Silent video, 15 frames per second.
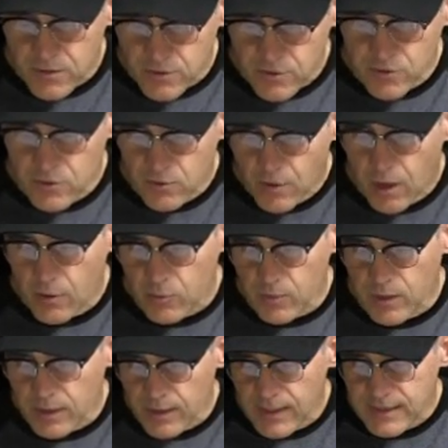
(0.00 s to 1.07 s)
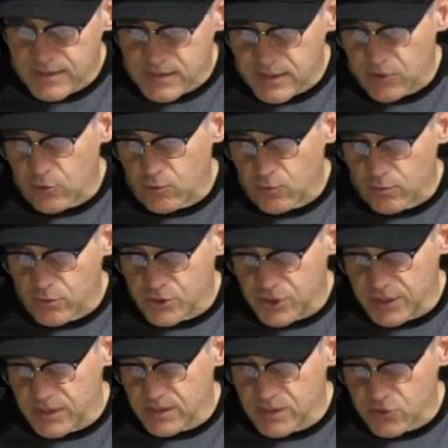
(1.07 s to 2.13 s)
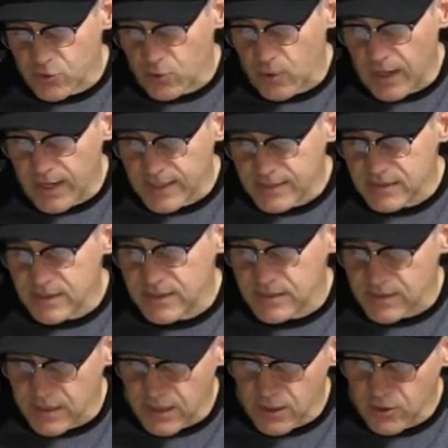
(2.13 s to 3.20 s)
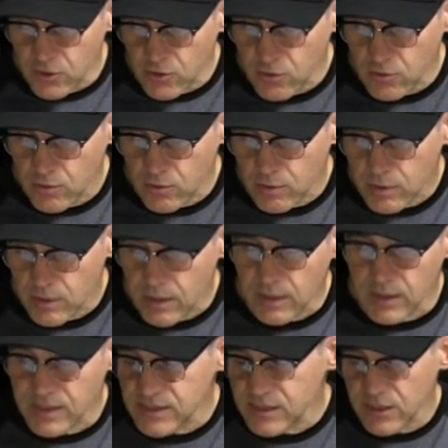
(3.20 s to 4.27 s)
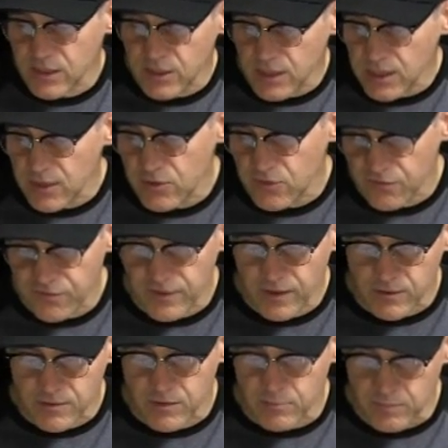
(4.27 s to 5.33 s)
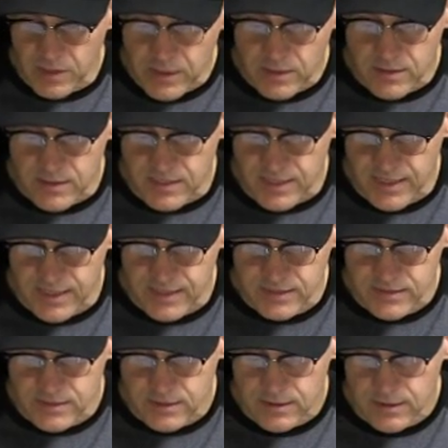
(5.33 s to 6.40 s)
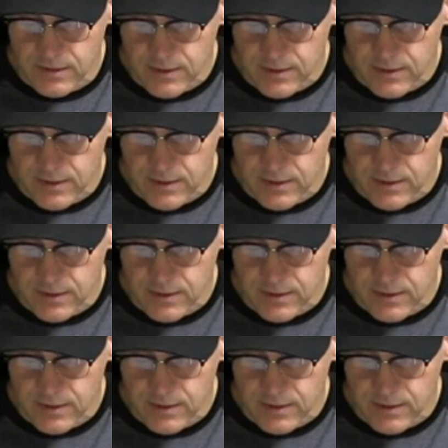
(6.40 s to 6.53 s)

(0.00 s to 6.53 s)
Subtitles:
Do you not realize that Jesus Christ is in you, unless indeed you fail to meet the test?